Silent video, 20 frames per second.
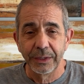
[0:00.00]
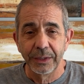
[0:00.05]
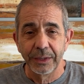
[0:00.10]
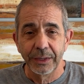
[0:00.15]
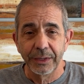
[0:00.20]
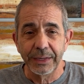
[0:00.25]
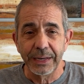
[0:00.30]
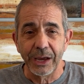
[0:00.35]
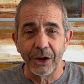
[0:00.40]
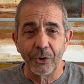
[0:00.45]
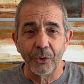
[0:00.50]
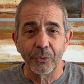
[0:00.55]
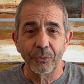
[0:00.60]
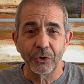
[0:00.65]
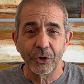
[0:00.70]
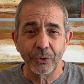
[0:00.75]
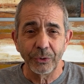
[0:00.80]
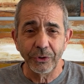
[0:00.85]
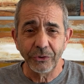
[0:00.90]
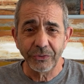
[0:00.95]
Now,
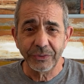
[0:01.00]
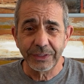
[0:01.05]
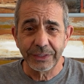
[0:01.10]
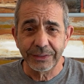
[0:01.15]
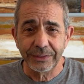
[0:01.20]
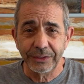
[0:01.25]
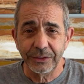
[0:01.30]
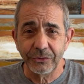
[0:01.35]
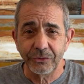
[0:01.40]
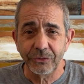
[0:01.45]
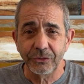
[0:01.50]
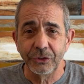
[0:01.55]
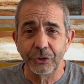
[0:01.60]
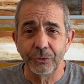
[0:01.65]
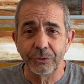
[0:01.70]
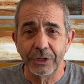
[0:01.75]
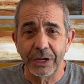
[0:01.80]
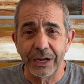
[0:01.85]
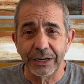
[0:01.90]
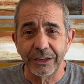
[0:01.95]
notice that this new
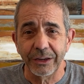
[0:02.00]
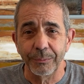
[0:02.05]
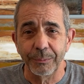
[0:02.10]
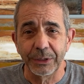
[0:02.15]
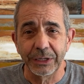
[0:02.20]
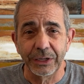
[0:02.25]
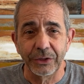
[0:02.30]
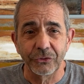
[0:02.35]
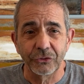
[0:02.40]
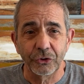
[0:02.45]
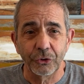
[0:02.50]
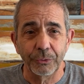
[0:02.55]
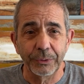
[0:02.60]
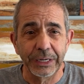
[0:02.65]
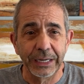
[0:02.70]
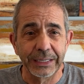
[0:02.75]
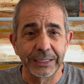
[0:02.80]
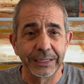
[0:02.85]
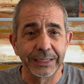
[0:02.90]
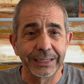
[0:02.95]
document is
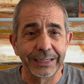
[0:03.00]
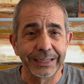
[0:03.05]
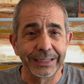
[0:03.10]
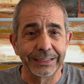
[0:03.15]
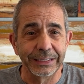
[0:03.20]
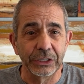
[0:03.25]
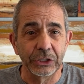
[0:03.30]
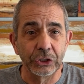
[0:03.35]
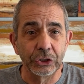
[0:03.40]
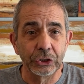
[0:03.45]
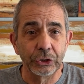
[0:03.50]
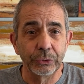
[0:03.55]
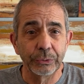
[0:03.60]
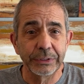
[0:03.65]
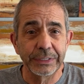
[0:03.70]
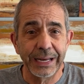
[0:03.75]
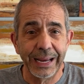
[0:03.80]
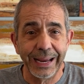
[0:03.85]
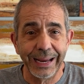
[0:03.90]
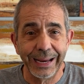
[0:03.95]
created in a new
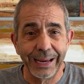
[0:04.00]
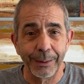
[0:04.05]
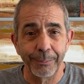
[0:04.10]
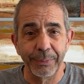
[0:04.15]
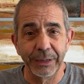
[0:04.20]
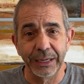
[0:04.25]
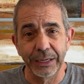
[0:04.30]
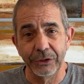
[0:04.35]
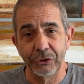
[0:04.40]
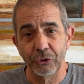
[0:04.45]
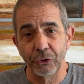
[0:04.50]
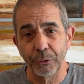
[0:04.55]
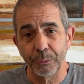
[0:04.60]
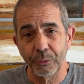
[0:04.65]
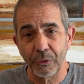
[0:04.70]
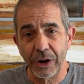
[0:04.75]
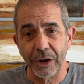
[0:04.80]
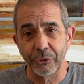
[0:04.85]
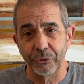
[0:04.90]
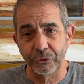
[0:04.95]
tab in your
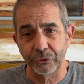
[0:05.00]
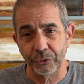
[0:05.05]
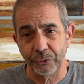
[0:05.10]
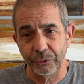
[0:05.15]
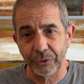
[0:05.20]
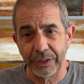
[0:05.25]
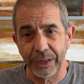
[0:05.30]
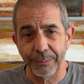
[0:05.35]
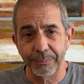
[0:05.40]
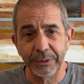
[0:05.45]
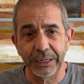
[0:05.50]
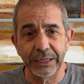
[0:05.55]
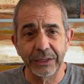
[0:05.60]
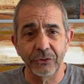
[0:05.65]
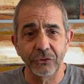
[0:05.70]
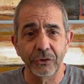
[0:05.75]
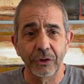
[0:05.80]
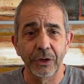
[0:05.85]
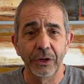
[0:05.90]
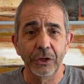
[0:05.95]
browser. That
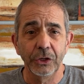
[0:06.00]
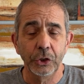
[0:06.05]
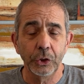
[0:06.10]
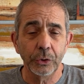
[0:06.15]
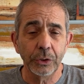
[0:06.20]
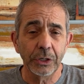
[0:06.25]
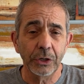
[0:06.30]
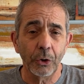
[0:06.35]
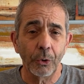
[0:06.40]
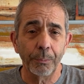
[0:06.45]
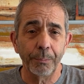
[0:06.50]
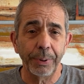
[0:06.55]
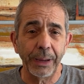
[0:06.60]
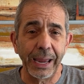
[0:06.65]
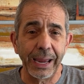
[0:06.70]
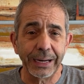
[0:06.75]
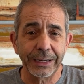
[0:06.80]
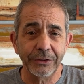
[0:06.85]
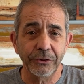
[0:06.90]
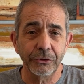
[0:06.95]
means you can go
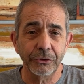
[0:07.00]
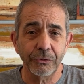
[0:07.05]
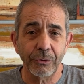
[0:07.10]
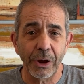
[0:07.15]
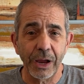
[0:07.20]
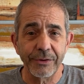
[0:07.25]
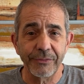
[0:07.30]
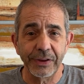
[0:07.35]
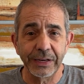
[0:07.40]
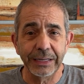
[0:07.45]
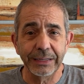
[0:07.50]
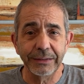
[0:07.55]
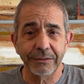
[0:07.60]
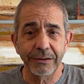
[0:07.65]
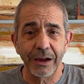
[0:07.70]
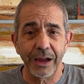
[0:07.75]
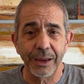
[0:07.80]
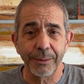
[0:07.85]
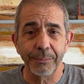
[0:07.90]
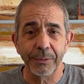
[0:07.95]
back to Drive
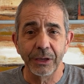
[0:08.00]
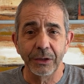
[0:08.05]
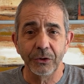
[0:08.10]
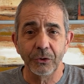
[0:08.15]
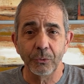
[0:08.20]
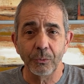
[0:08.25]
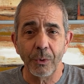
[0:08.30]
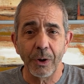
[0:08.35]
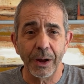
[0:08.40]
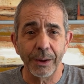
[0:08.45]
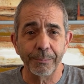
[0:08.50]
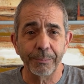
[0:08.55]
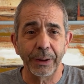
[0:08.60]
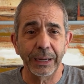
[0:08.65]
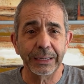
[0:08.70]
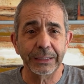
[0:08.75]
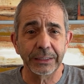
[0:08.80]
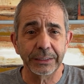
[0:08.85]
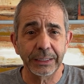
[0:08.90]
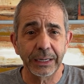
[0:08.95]
anytime you want by
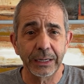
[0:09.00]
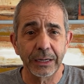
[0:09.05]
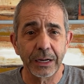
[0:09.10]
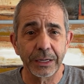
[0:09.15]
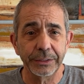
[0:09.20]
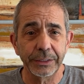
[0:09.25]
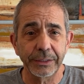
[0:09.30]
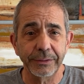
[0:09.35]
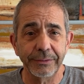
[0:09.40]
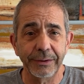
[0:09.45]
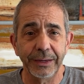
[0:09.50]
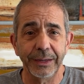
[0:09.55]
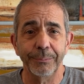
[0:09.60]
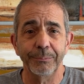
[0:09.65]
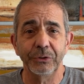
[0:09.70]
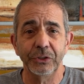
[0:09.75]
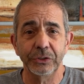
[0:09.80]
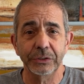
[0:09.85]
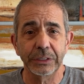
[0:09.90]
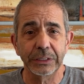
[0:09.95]
clicking on the
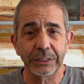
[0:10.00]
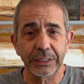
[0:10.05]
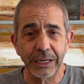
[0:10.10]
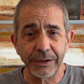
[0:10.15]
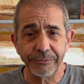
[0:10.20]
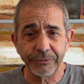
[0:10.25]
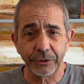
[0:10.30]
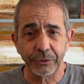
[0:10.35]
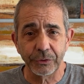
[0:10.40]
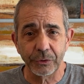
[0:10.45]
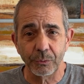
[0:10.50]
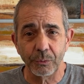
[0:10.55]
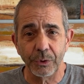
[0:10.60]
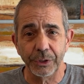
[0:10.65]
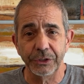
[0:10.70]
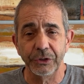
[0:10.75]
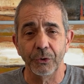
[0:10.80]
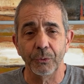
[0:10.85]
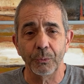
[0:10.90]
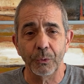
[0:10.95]
tab to the left of the
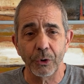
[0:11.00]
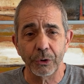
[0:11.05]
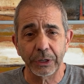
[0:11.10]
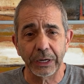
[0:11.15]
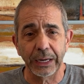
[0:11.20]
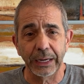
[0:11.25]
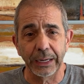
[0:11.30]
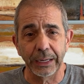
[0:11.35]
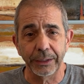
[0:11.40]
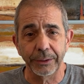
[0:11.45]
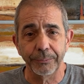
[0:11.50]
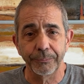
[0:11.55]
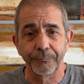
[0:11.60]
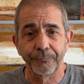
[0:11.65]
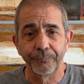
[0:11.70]
one you're working in.